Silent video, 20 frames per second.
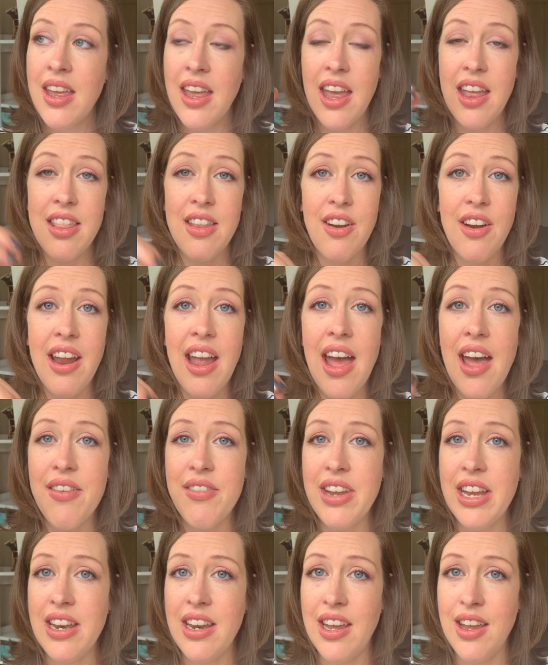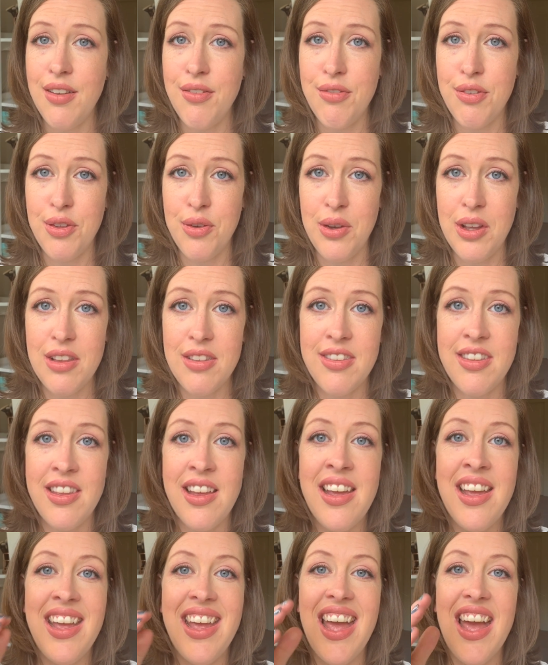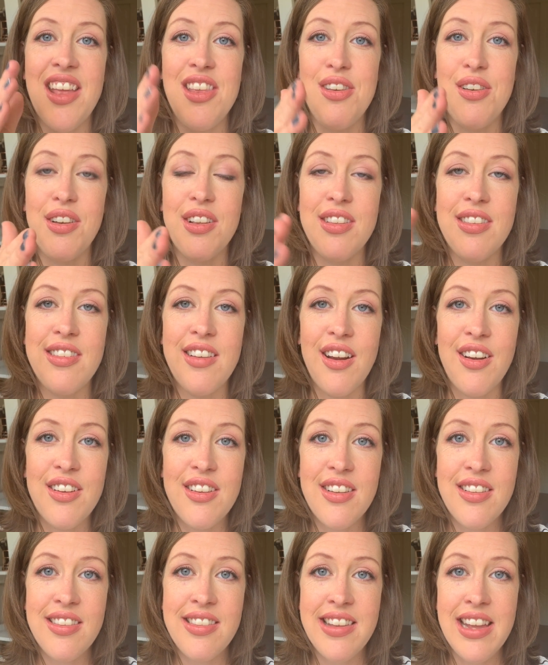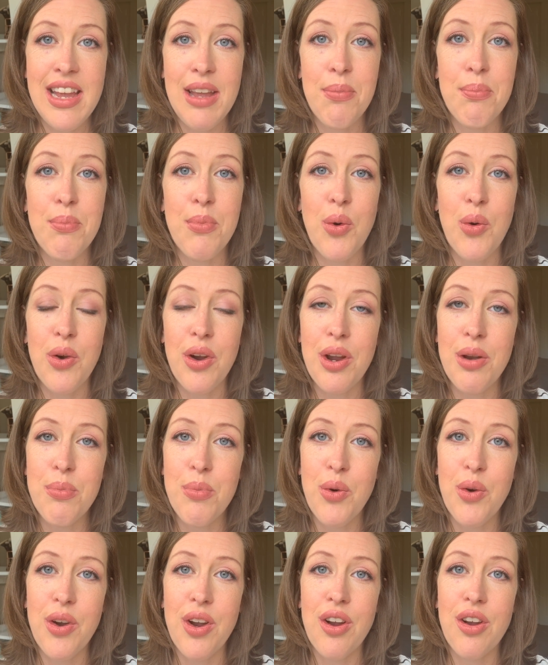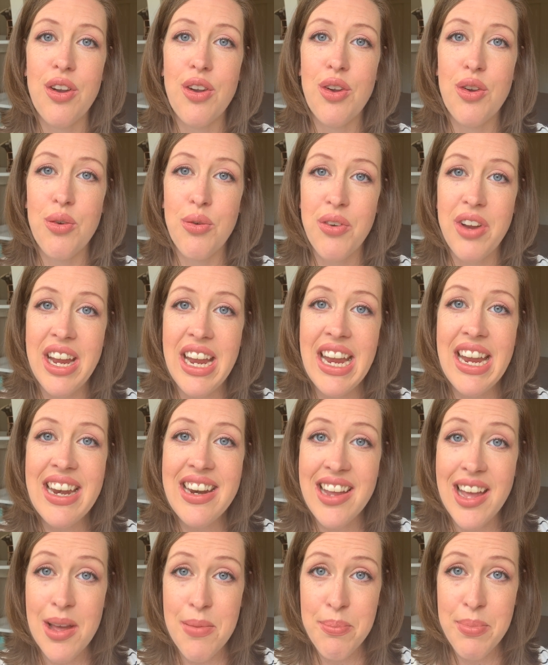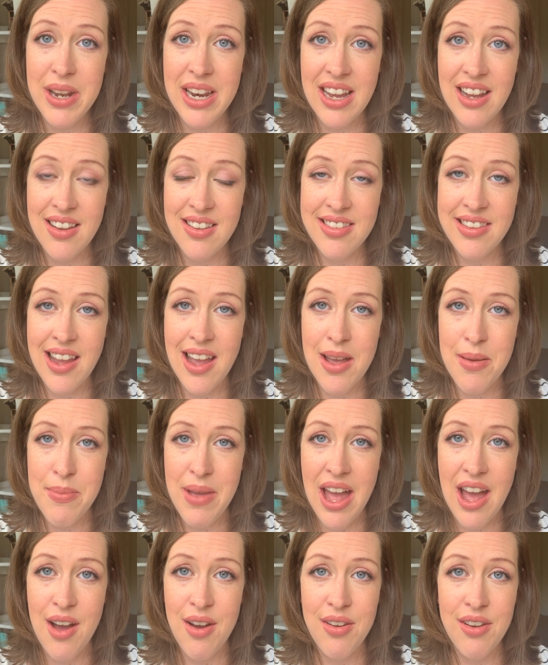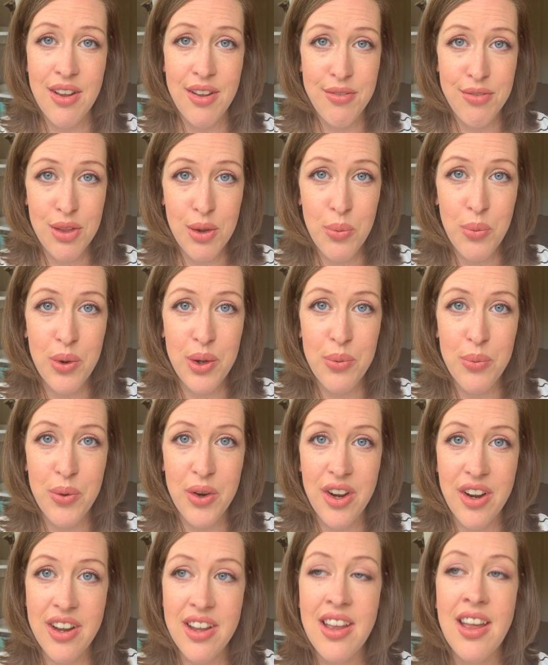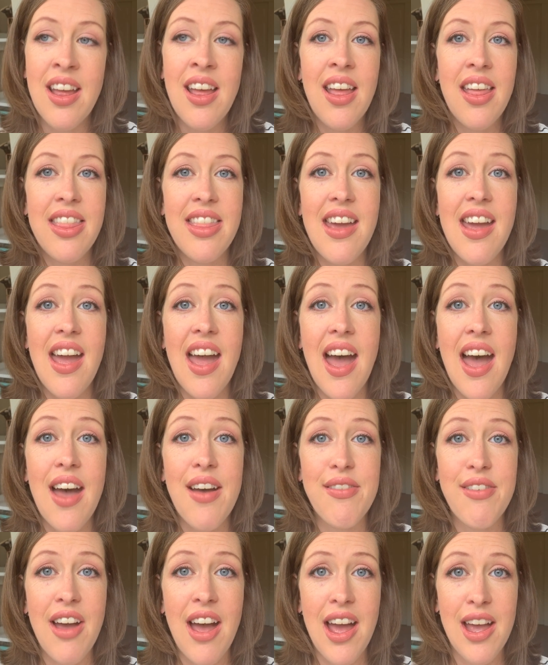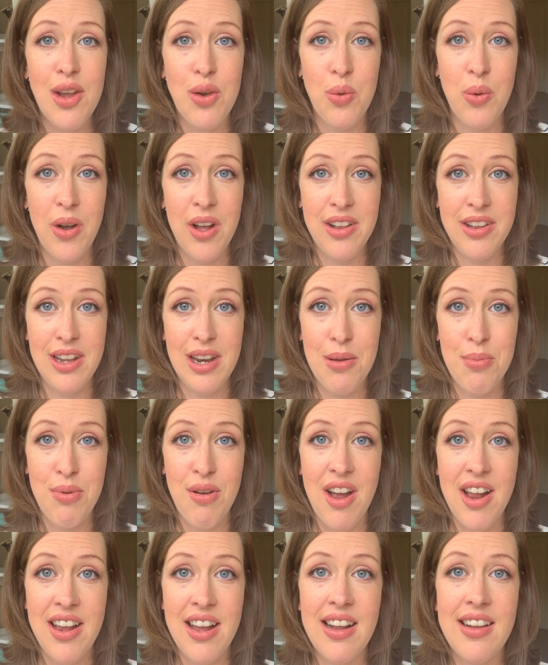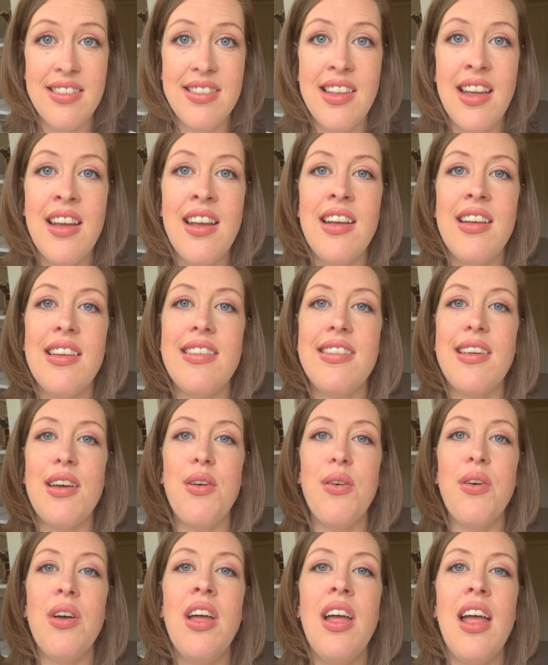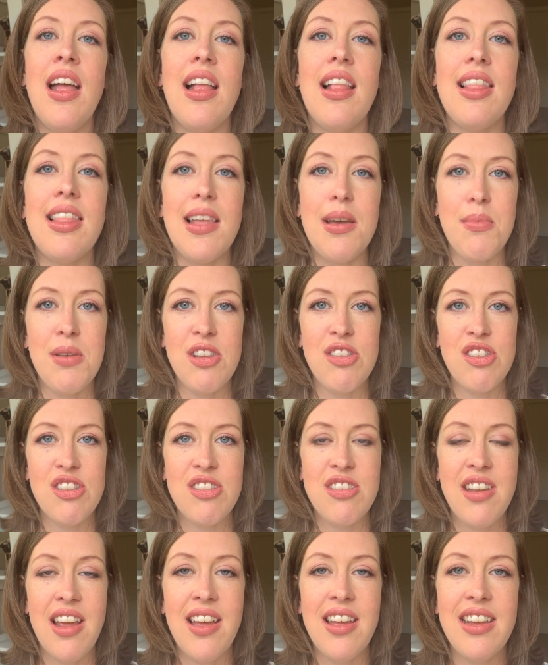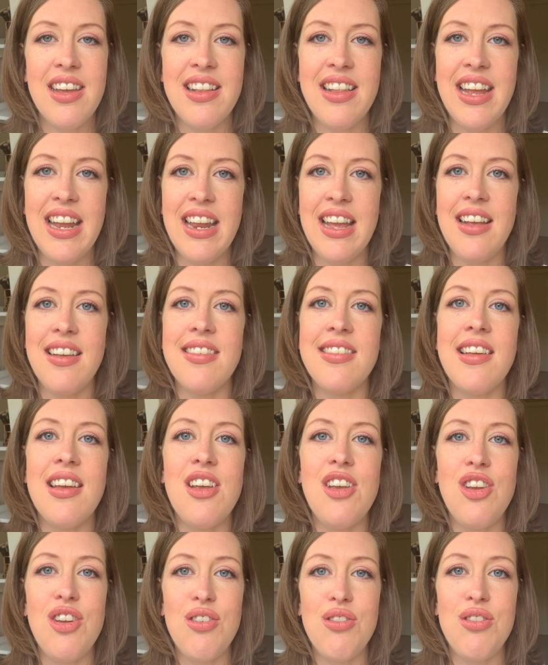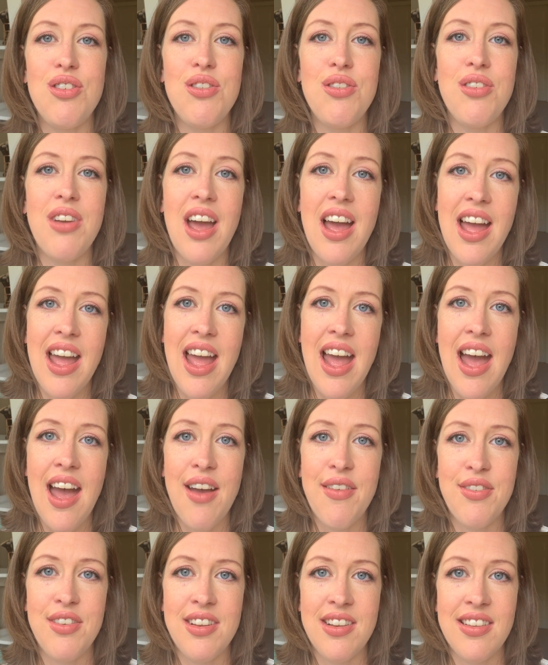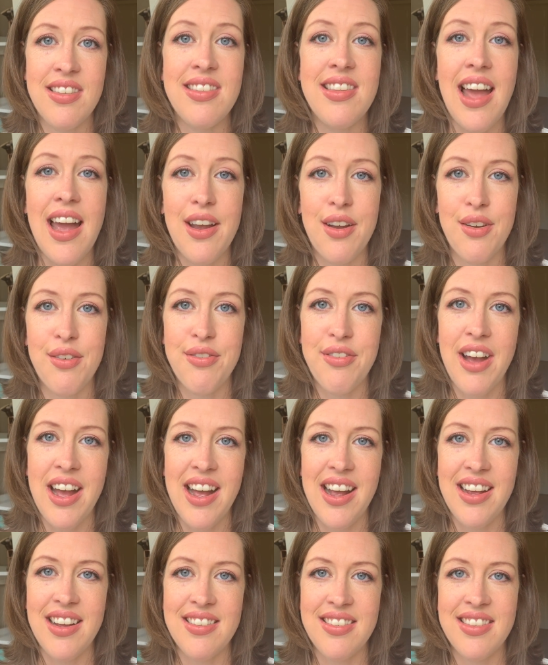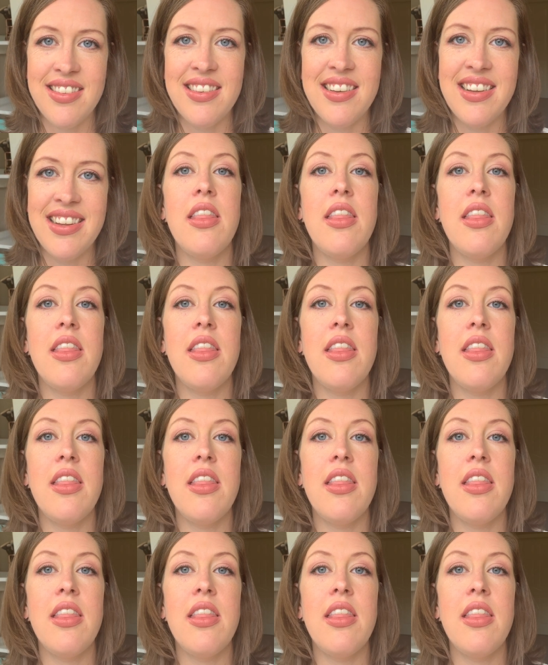And they're having influence. And you can start to see more and more green companies come out of the woodwork that have high quality products. So let me just tell you, ladies, you do not have to sacrifice.